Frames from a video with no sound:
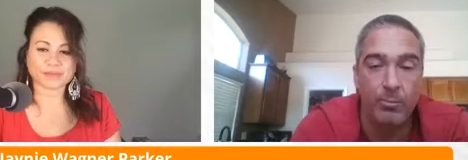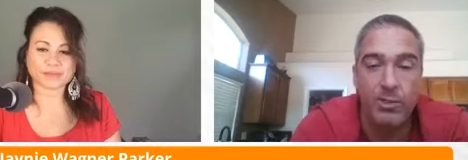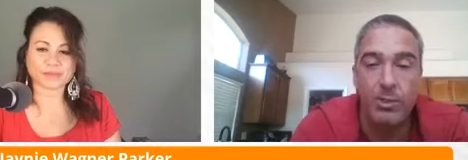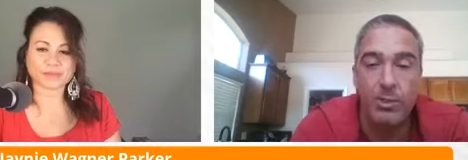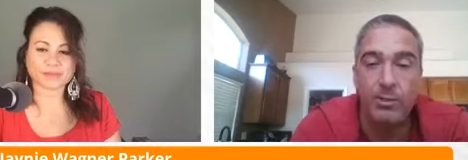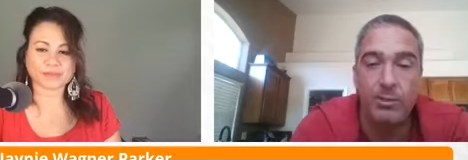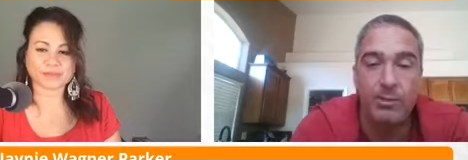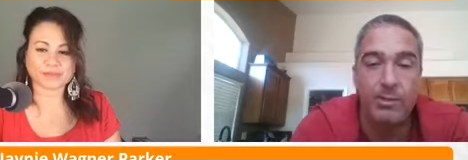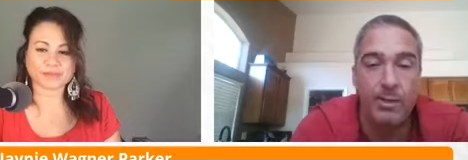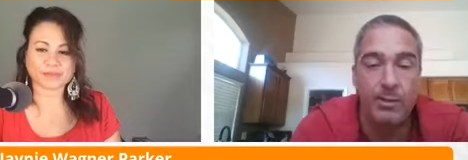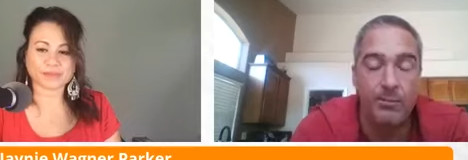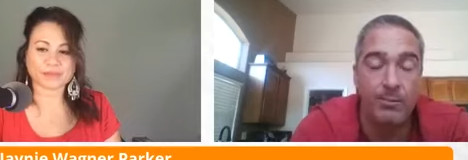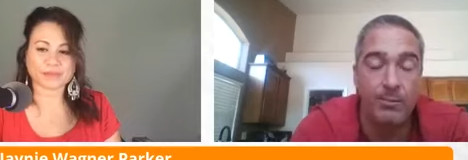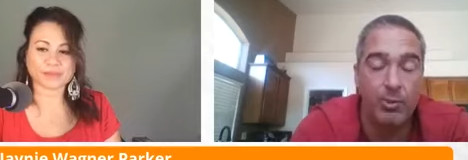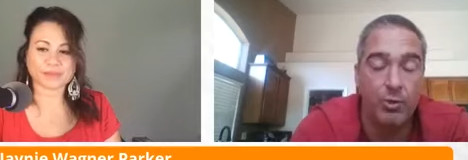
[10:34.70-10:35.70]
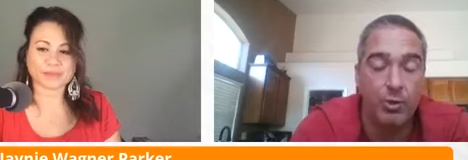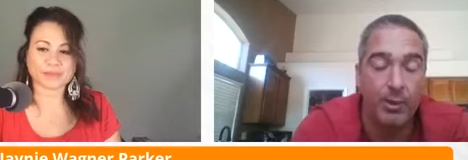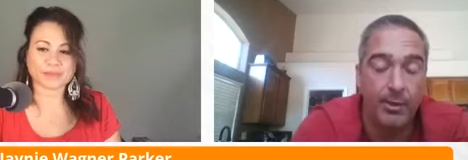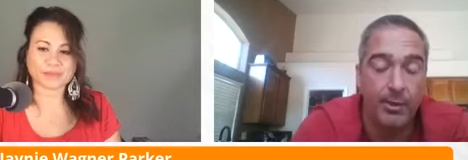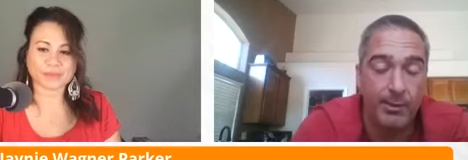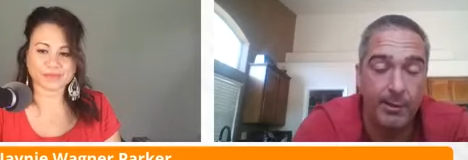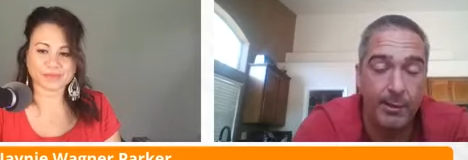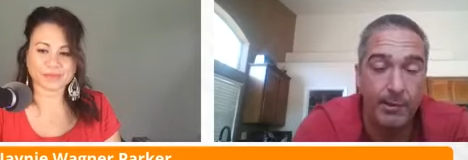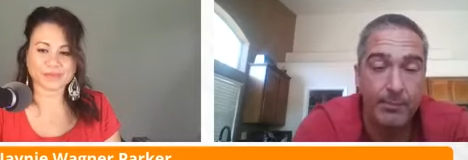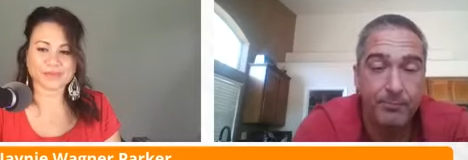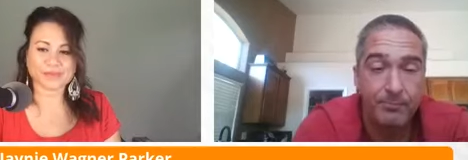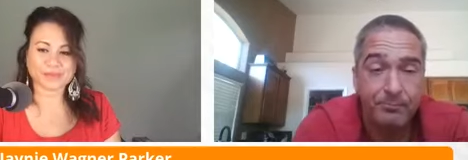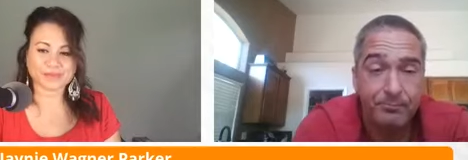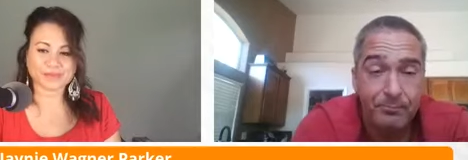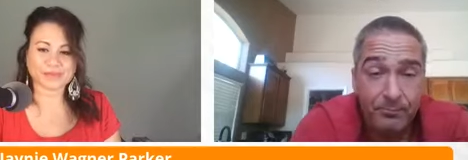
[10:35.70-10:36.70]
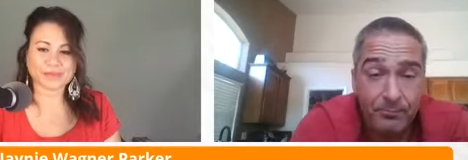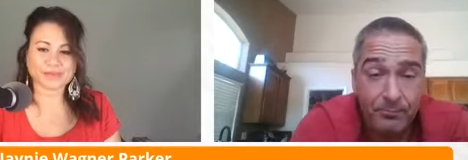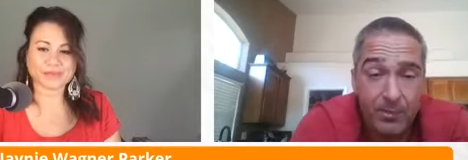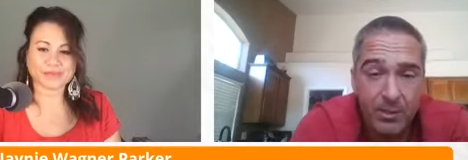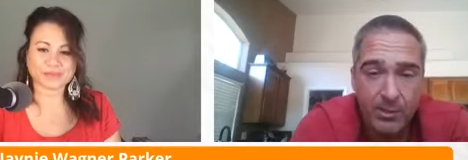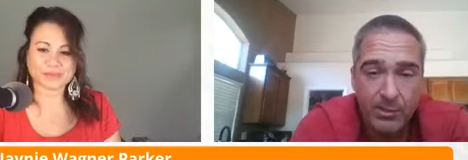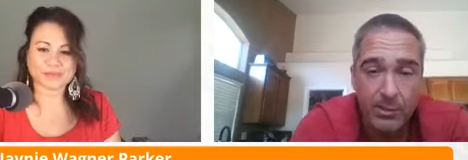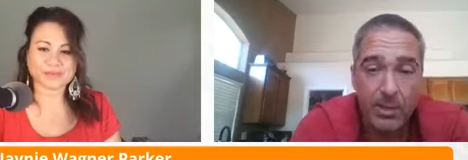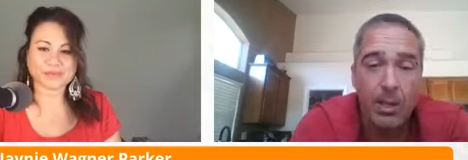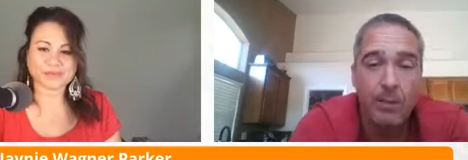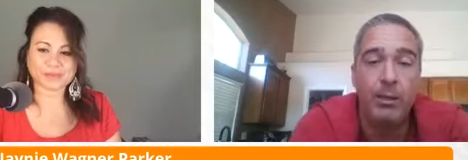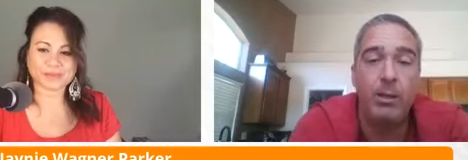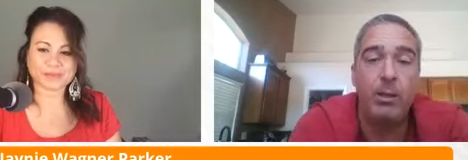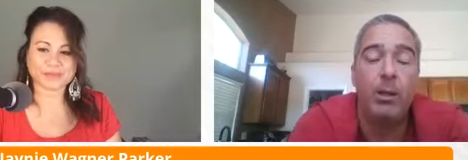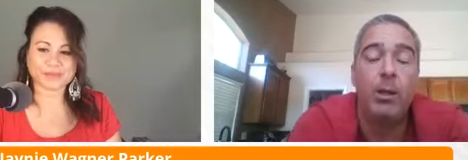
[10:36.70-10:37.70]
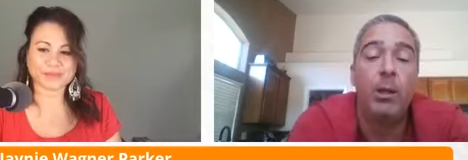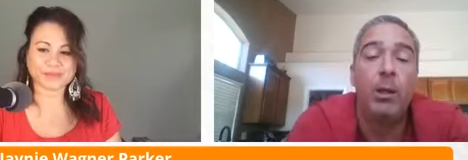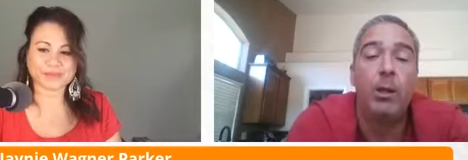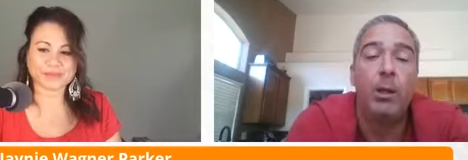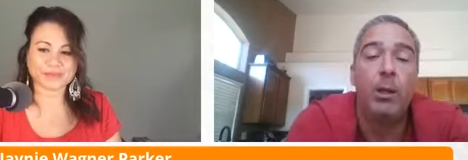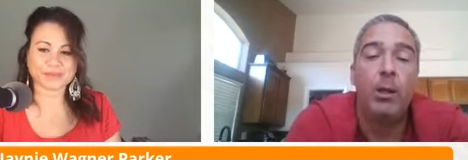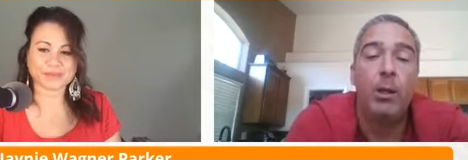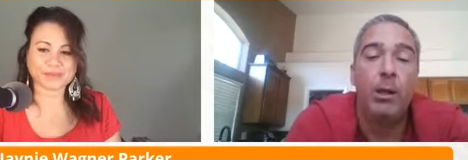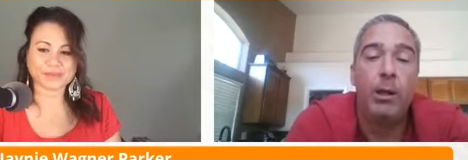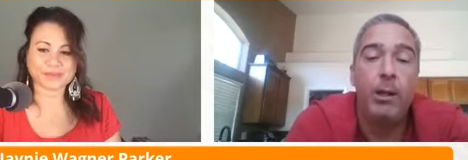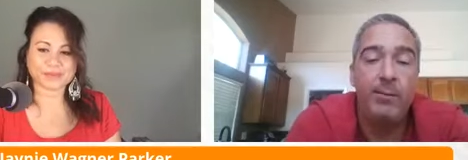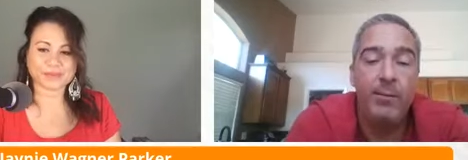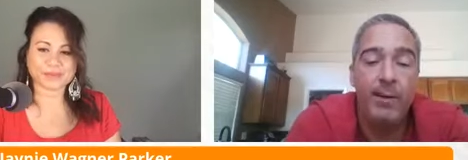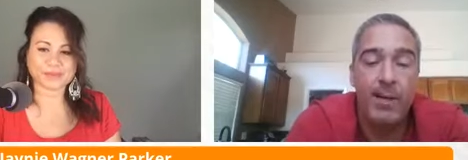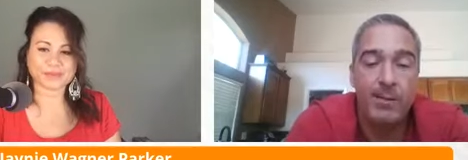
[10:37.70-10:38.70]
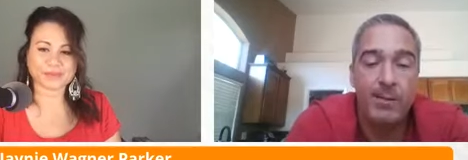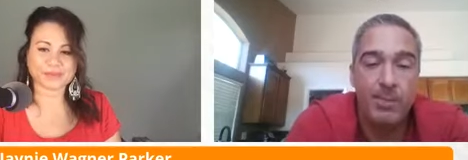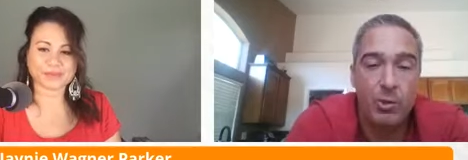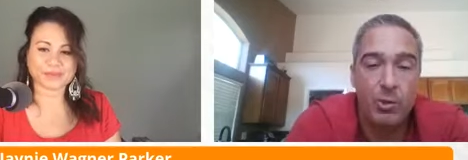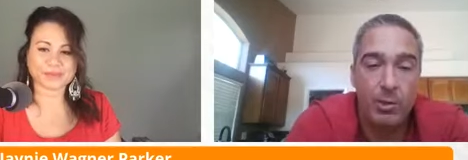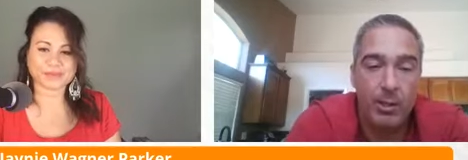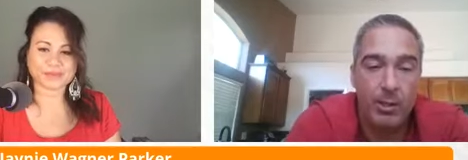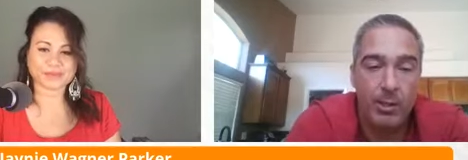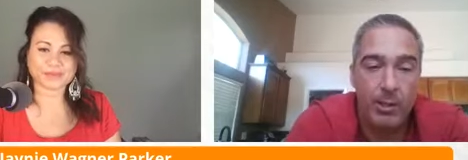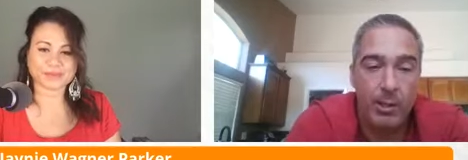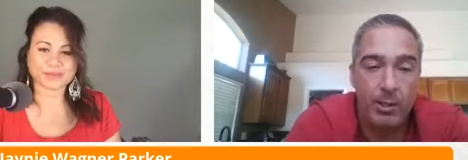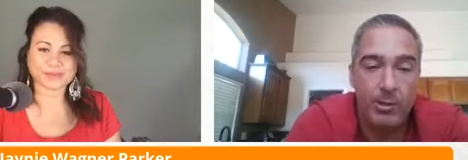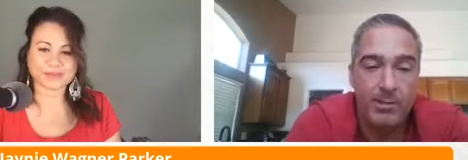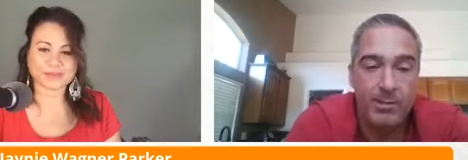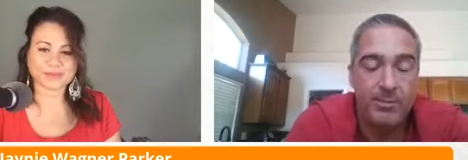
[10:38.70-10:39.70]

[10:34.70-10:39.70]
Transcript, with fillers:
Speaker 1: too and save them the trial and error. So yeah, I mean, a lot of it has been trial and error.